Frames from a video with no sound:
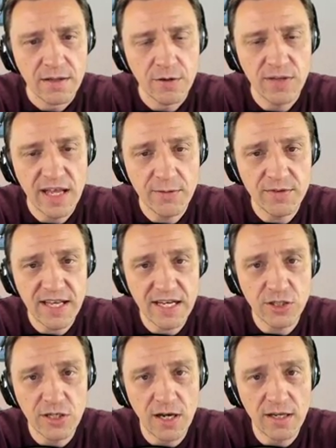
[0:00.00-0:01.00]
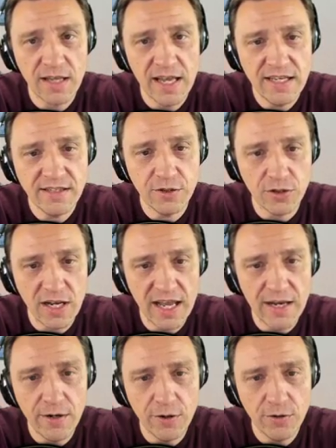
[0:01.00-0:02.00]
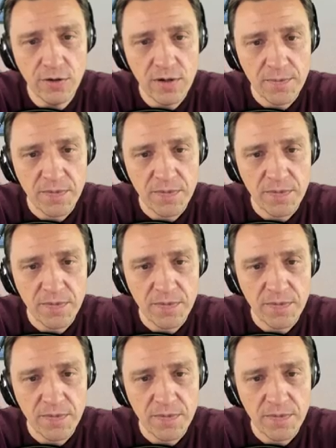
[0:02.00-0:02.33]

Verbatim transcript: No, that was actually not his tornado.